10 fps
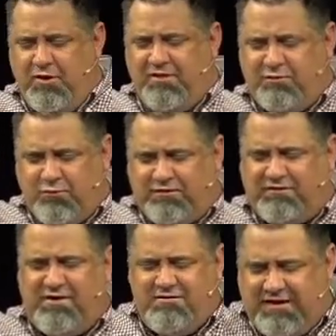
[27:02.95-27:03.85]
willing to
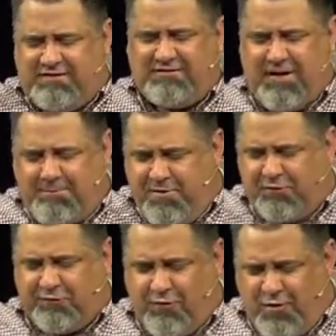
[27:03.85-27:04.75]
receive and accept
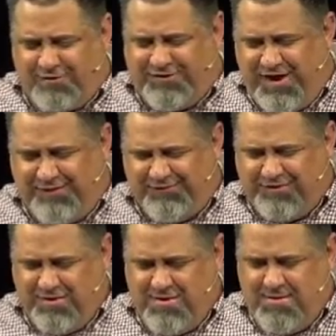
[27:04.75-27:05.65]
those for ourselves.